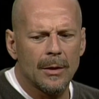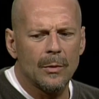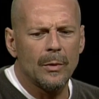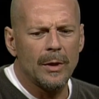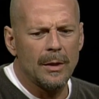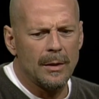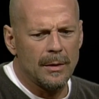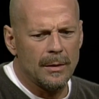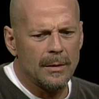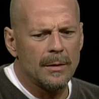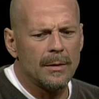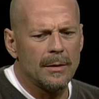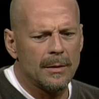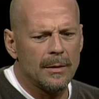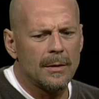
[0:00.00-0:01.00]
and we,
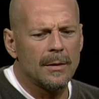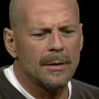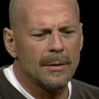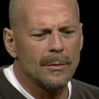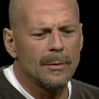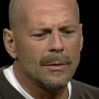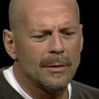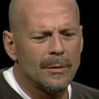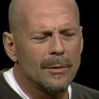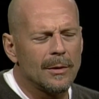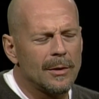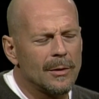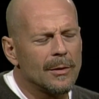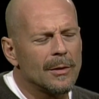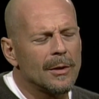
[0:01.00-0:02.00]
and we're, we're
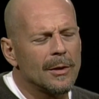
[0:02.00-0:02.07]
doing